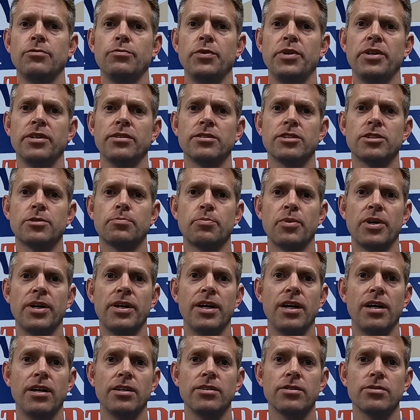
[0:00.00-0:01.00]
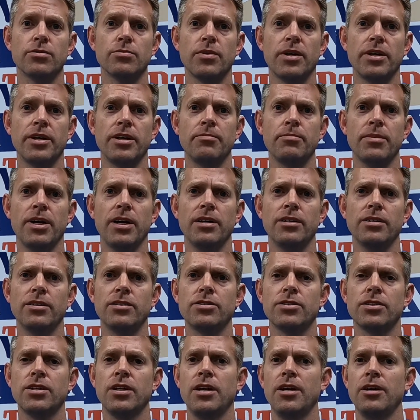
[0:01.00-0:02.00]
if we can spread out your running
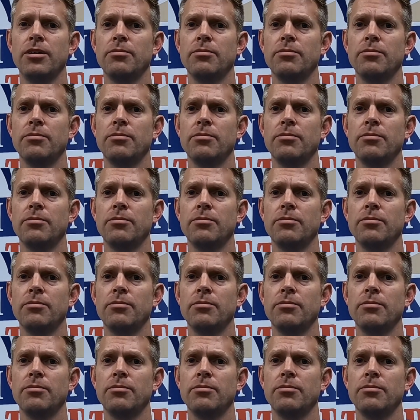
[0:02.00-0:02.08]
mileage,